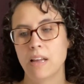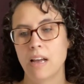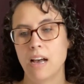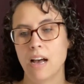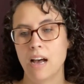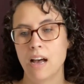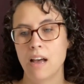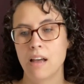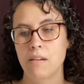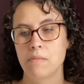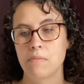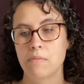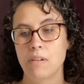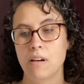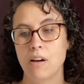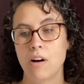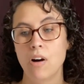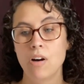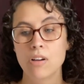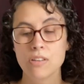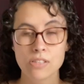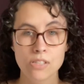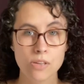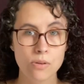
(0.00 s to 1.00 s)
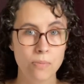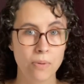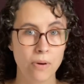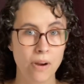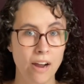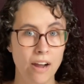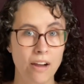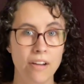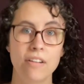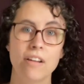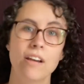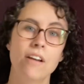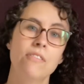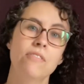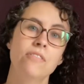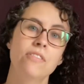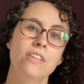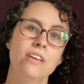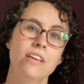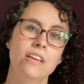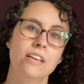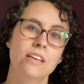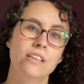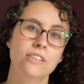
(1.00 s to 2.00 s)
I'm also proud of
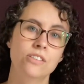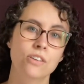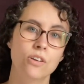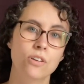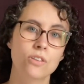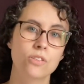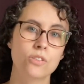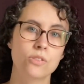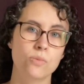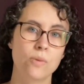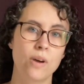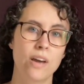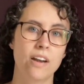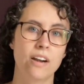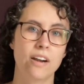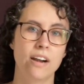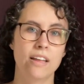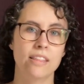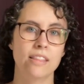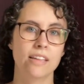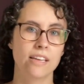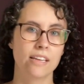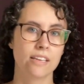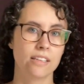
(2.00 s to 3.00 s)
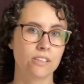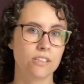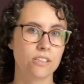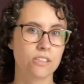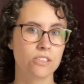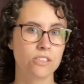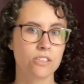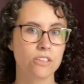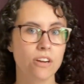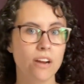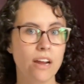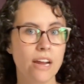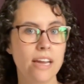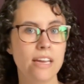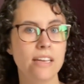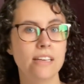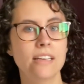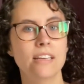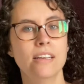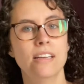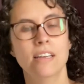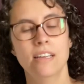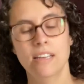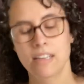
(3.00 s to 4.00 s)
the adult sweater. I think it looks great.
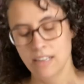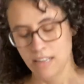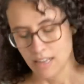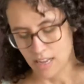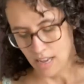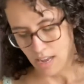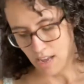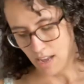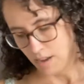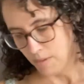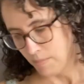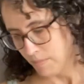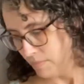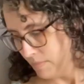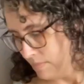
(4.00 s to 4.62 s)
I